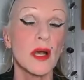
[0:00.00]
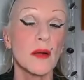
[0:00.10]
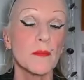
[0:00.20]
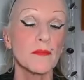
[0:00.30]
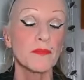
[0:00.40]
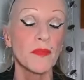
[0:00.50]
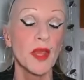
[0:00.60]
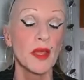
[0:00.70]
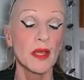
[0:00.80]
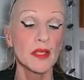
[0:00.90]
Um,
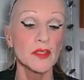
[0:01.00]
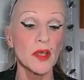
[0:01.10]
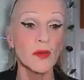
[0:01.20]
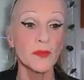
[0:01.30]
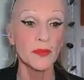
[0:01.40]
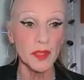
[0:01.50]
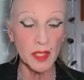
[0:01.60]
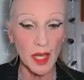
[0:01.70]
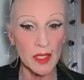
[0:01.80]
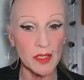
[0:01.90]
so
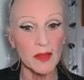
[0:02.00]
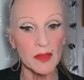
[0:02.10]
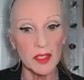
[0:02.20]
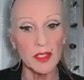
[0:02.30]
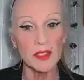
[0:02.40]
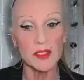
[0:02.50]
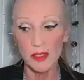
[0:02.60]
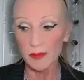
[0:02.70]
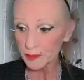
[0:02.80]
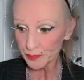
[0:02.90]
yeah, I think it's
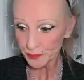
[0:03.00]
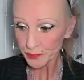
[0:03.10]
um,